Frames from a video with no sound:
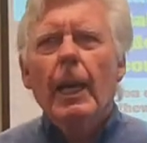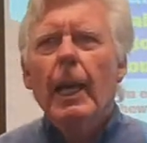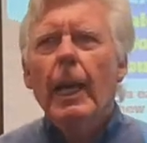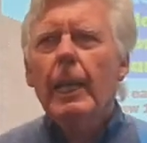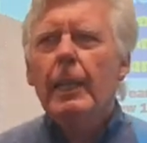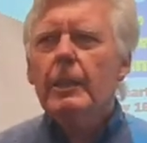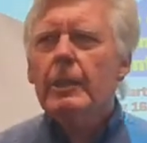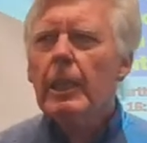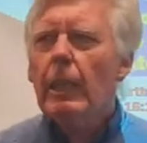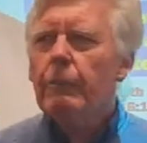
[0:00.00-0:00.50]

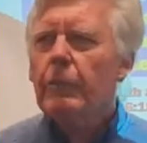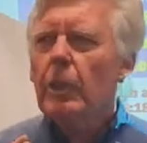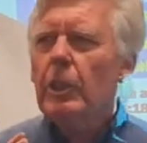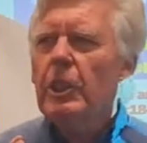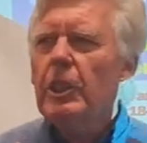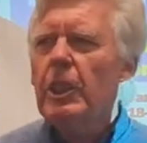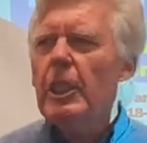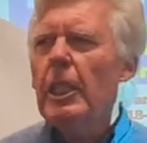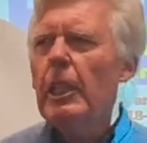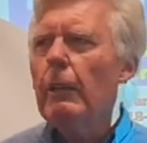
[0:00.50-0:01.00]
And it's after a
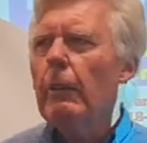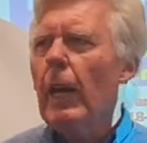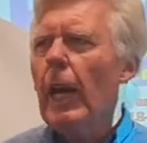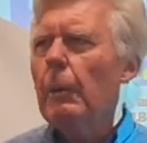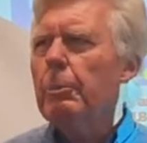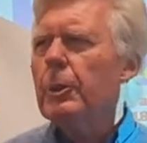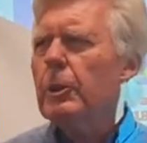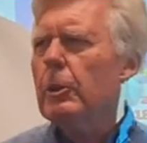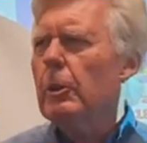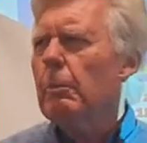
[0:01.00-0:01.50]
year of
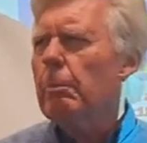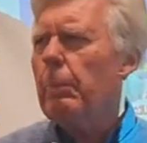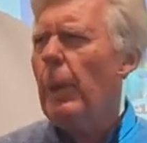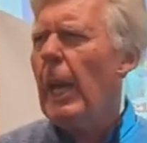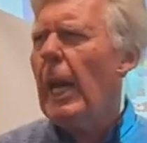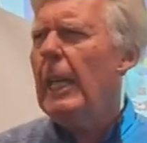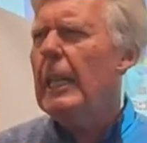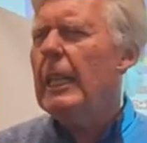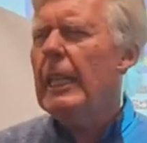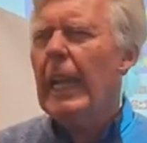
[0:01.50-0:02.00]
absolute
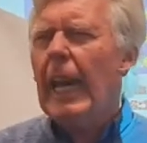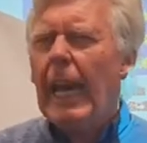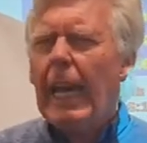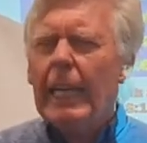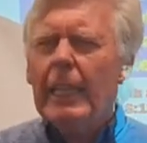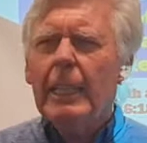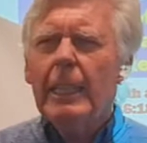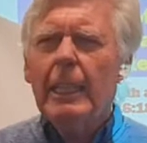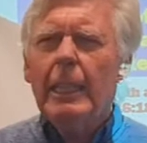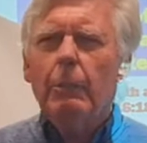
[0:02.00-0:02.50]
pain and
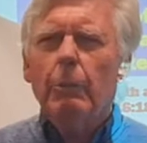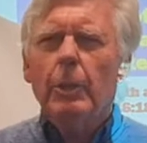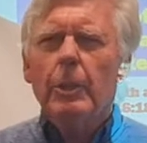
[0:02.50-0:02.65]
agony,